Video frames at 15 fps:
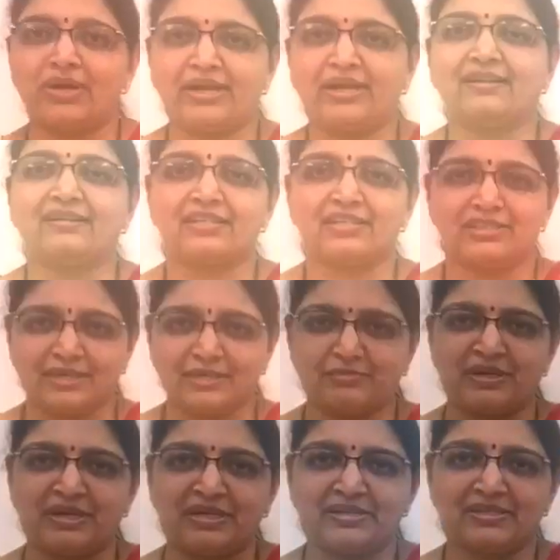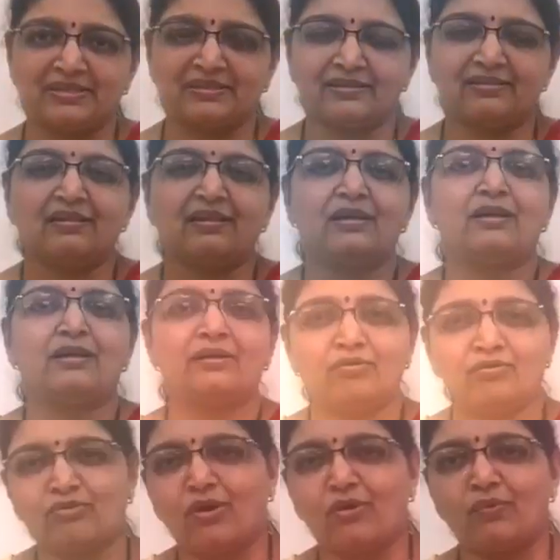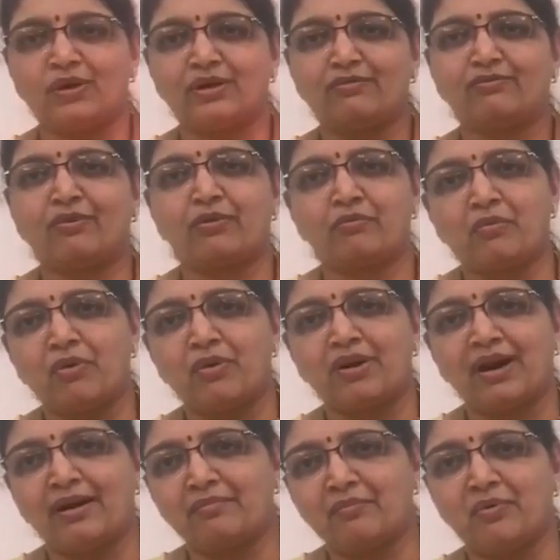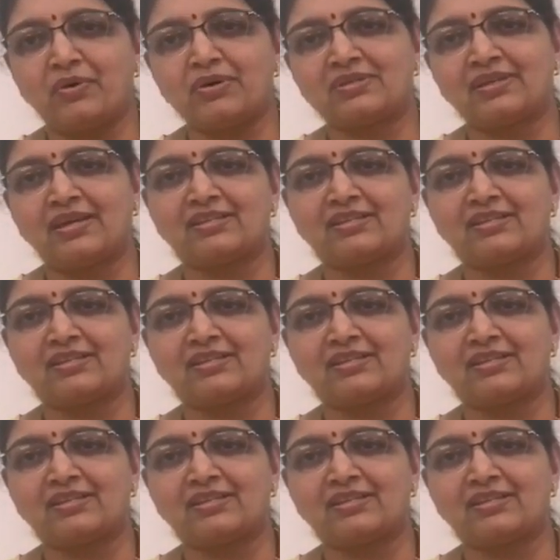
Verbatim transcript: a very enriching experience here. Look forward for more and more